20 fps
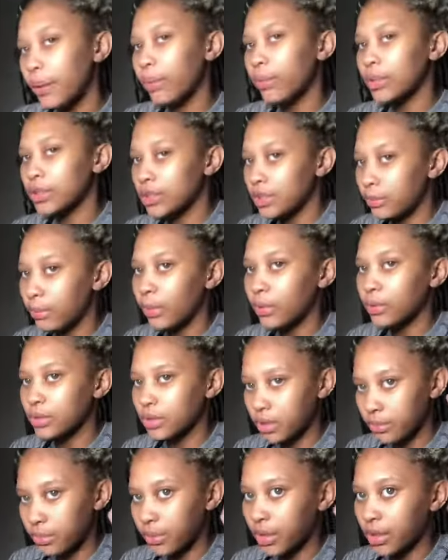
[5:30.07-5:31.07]
was supposed to
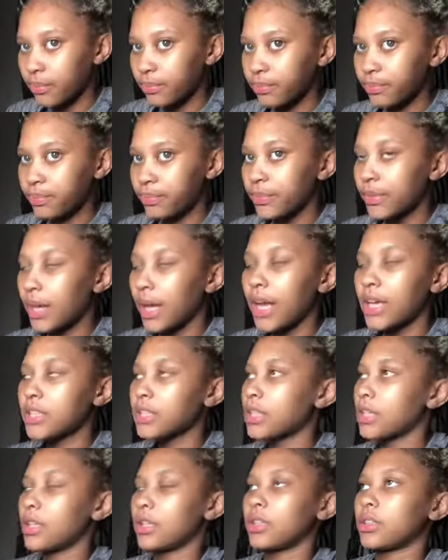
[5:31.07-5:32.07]
be. I should
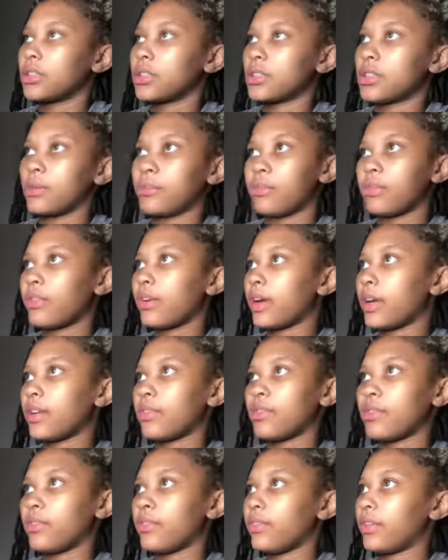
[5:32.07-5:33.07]
have looked this up before I even
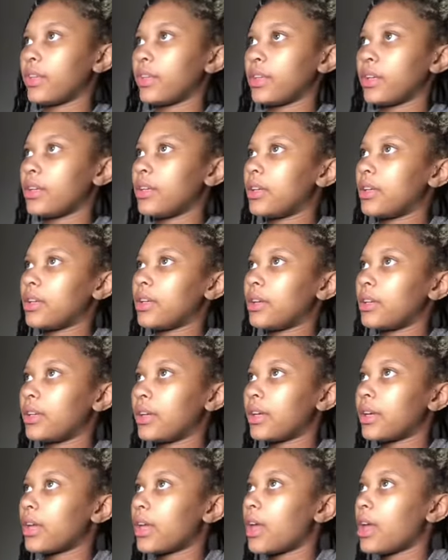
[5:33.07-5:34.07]
freaking did it. Like,
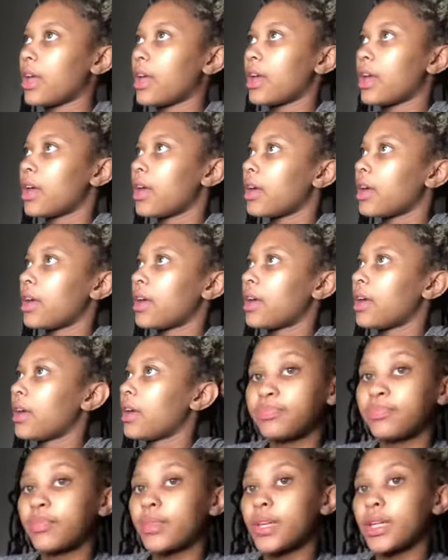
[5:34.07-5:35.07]

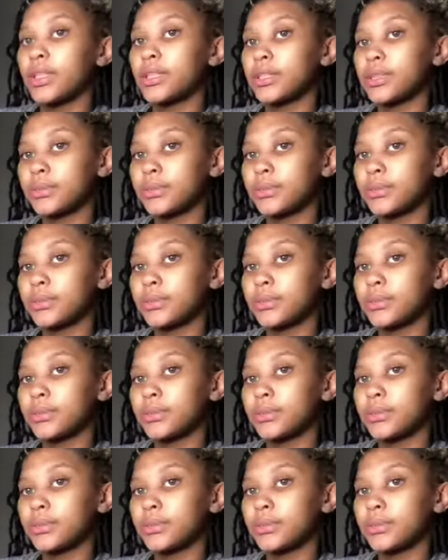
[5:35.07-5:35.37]
she